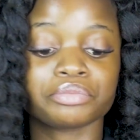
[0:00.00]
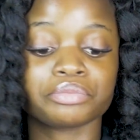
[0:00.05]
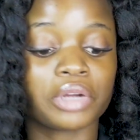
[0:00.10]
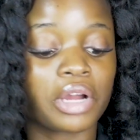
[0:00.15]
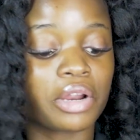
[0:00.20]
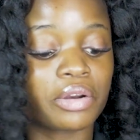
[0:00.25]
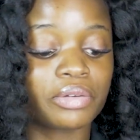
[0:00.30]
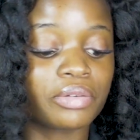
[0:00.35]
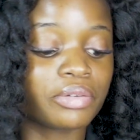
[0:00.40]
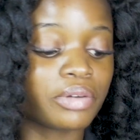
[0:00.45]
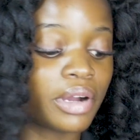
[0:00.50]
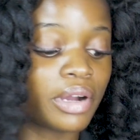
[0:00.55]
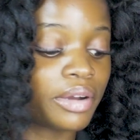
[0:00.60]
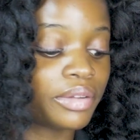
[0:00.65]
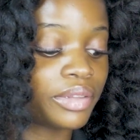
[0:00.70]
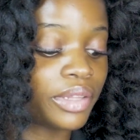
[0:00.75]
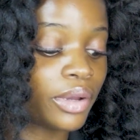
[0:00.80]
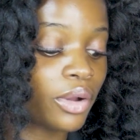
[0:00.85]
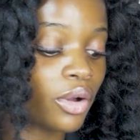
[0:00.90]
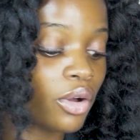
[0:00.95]
I don't know how
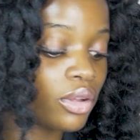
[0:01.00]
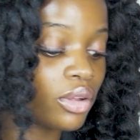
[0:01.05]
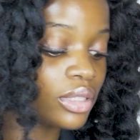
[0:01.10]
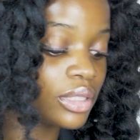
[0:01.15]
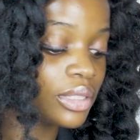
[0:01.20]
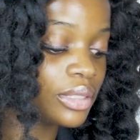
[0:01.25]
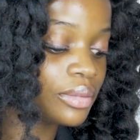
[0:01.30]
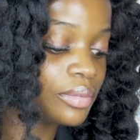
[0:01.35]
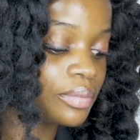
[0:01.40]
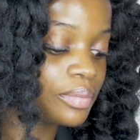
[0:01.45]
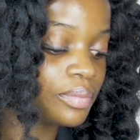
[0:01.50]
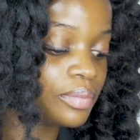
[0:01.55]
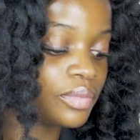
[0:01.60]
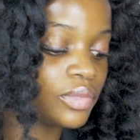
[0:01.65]
they call it.